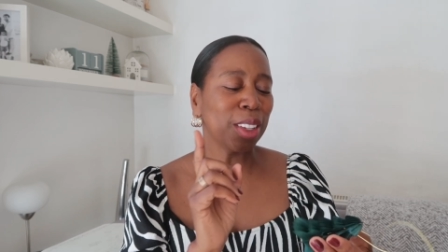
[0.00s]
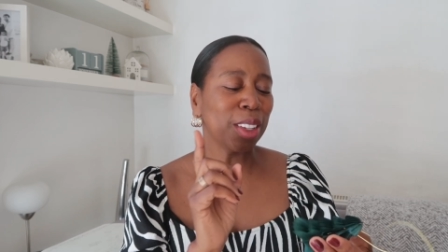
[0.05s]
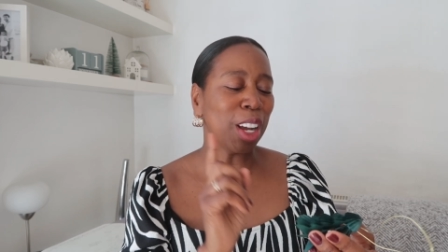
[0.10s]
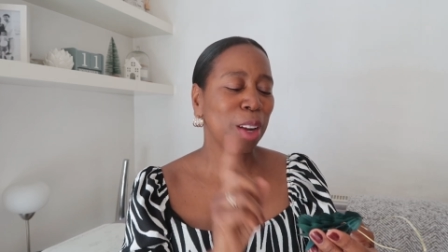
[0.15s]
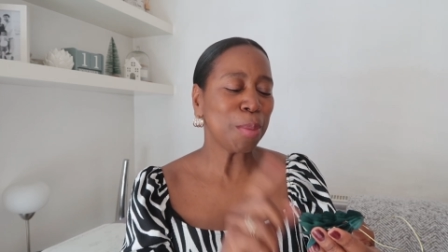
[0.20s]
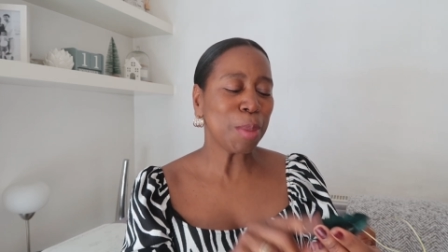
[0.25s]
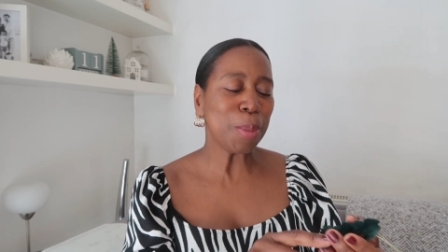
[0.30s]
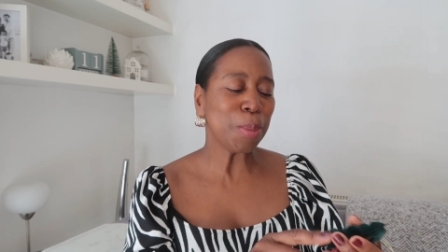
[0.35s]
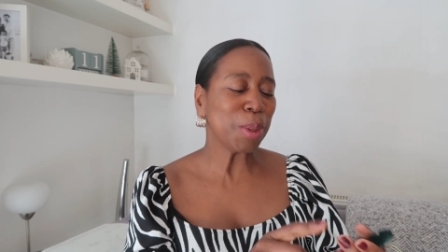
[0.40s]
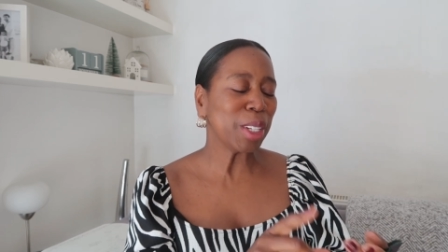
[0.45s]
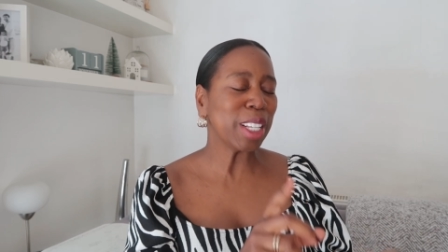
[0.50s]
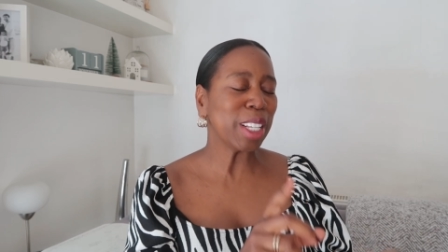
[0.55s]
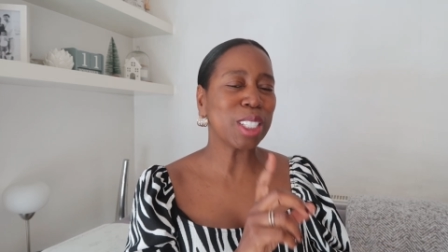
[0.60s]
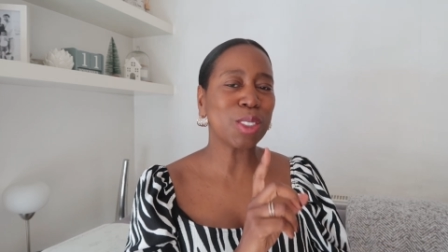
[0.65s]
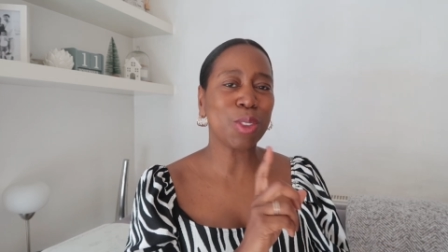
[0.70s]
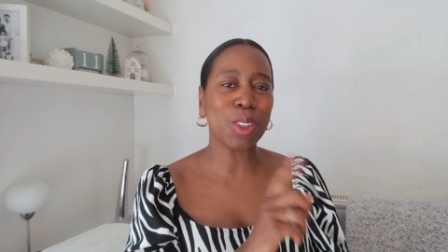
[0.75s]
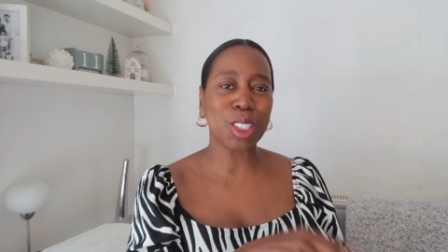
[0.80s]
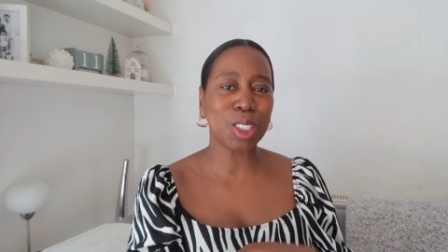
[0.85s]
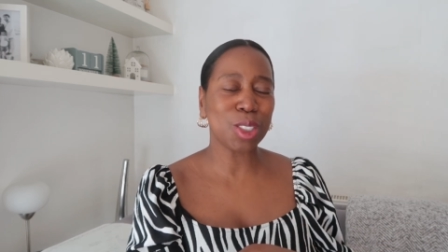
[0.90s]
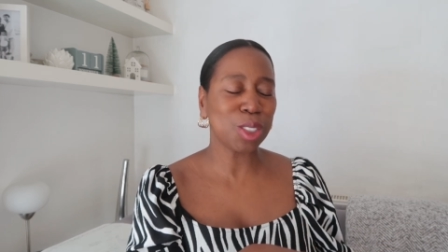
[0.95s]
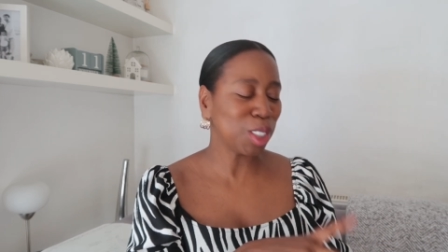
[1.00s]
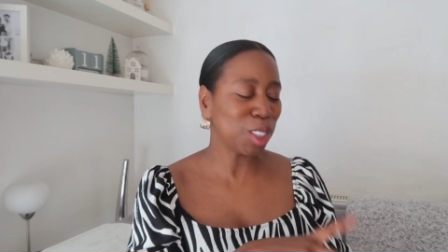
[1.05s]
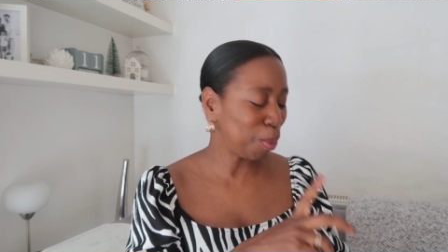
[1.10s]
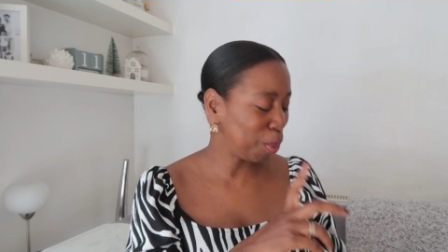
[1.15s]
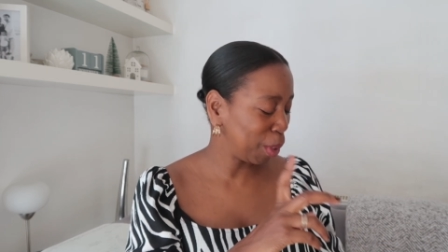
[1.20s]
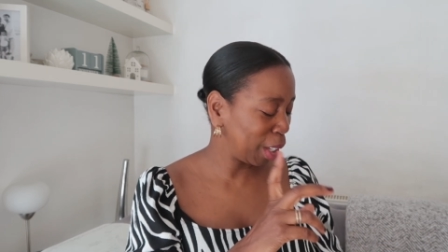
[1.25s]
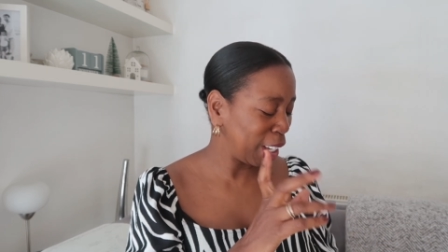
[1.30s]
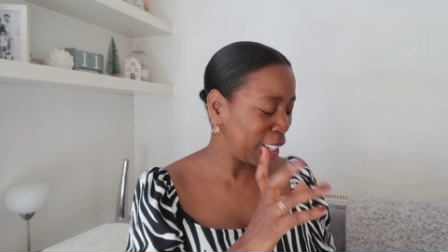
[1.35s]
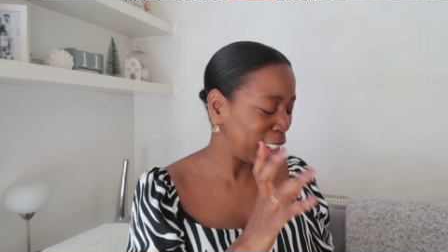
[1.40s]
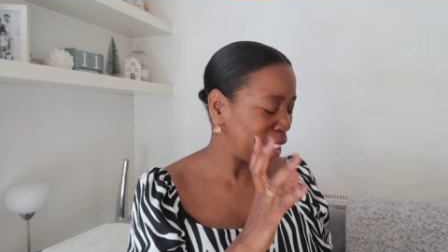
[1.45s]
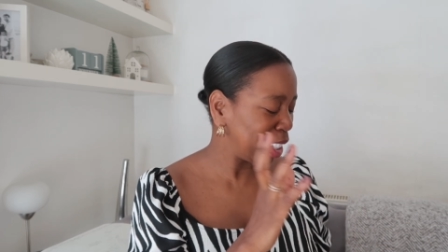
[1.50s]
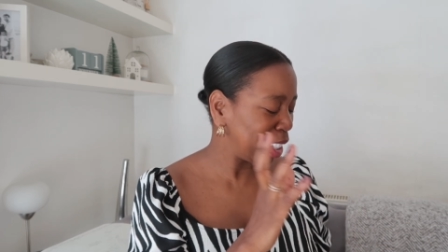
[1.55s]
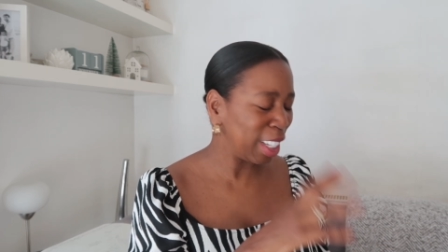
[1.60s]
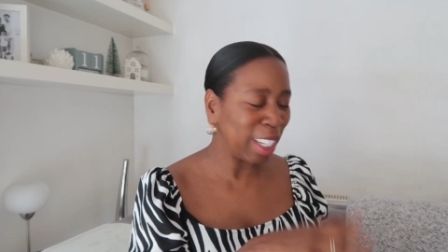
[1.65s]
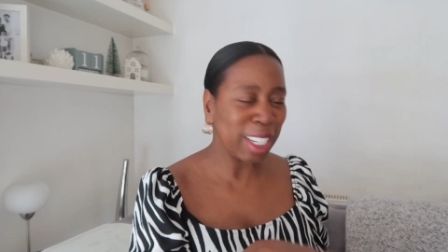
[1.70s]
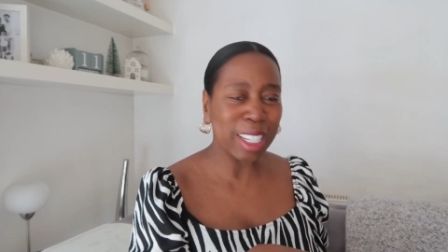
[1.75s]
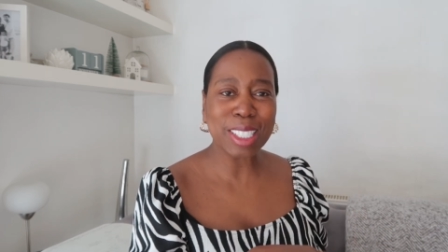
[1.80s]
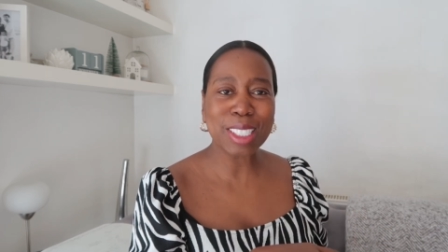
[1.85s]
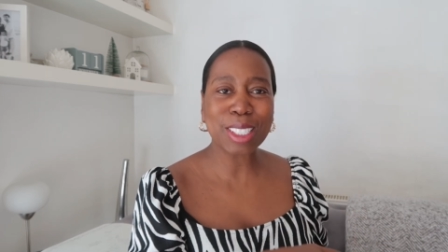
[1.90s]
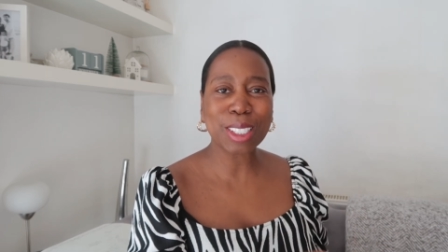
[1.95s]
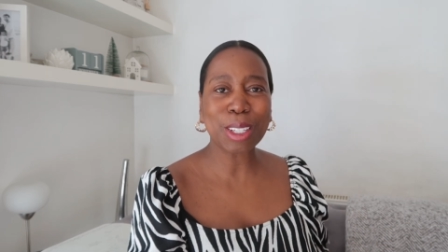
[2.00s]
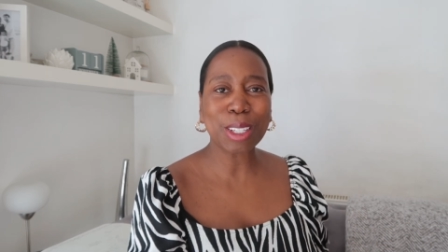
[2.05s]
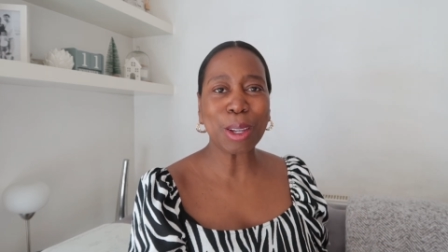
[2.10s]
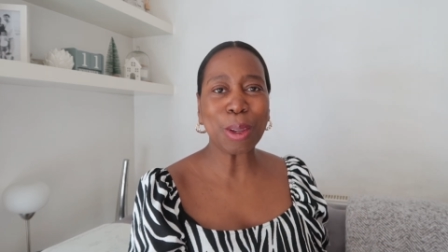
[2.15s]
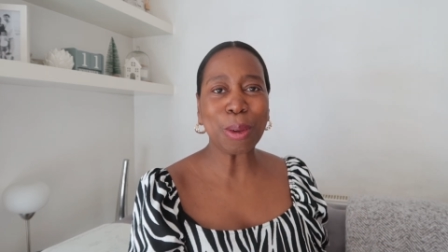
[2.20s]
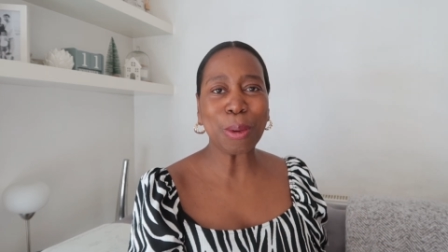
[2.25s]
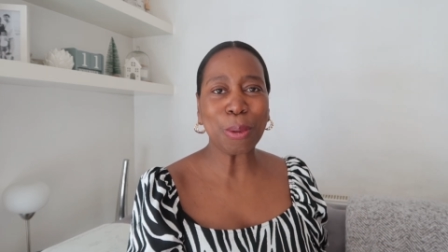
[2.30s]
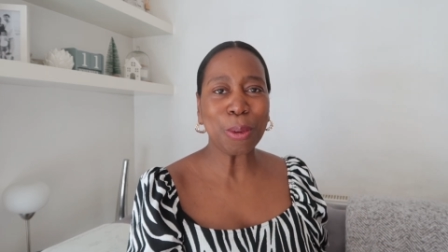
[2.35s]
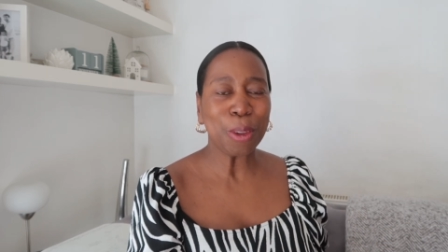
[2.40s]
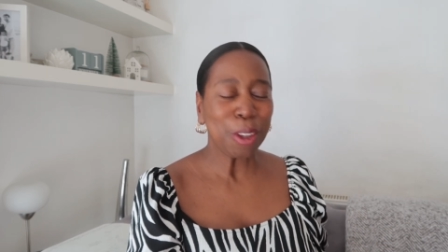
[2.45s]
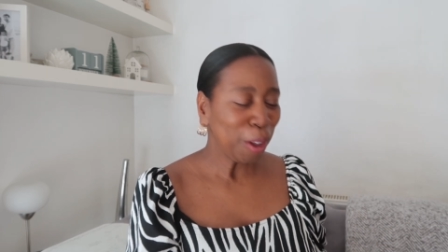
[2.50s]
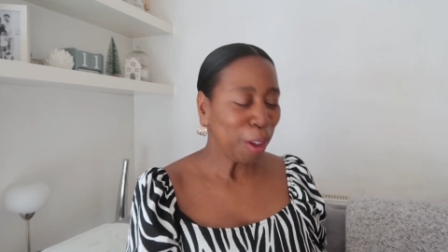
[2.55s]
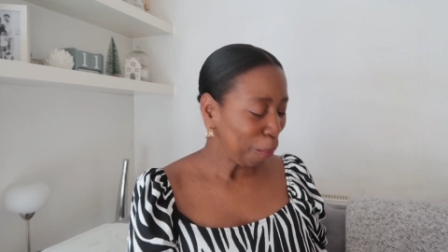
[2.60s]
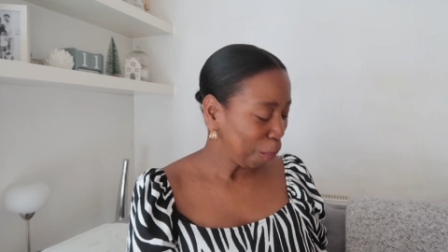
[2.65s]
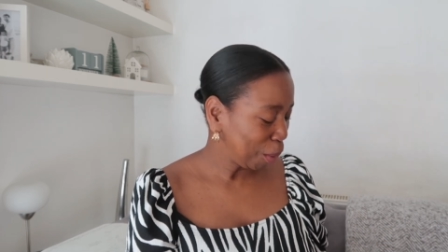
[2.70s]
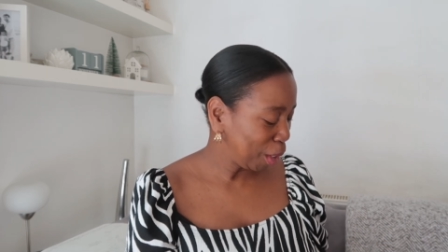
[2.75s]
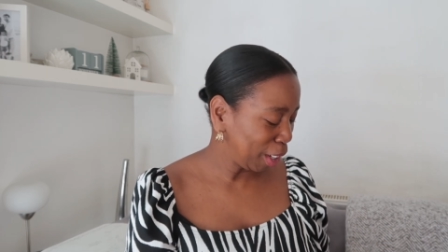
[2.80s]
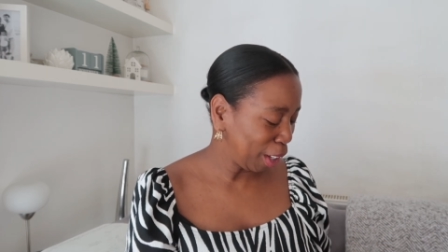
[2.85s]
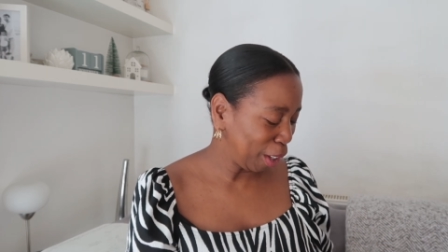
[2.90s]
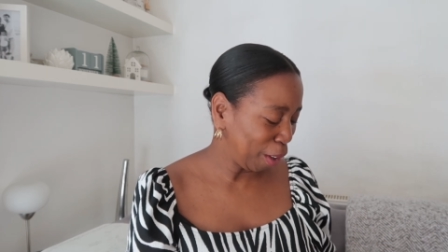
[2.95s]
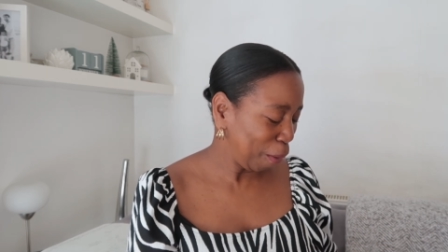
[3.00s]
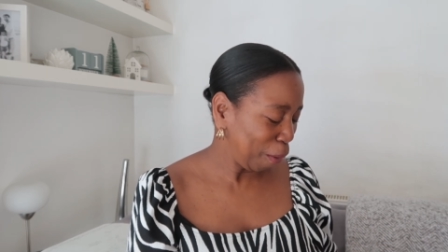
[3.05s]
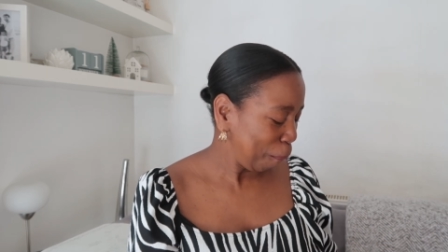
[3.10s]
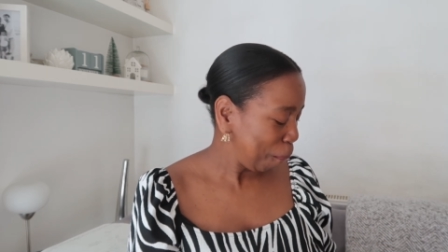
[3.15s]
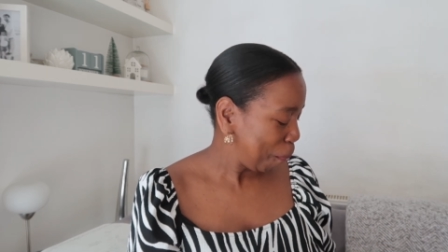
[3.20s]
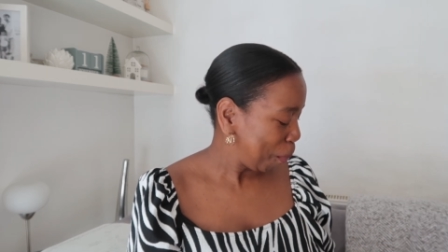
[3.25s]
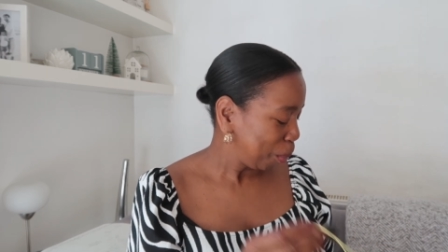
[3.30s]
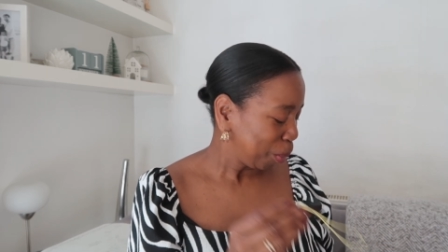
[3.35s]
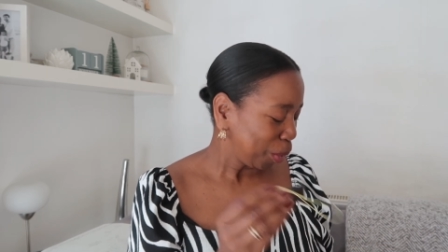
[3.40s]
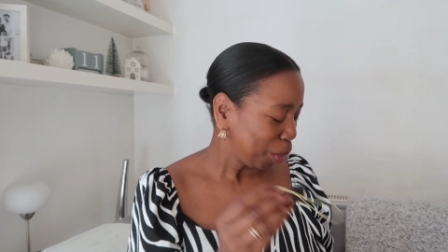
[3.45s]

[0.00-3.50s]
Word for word: Now, I remember these things used to be in years ago, you know,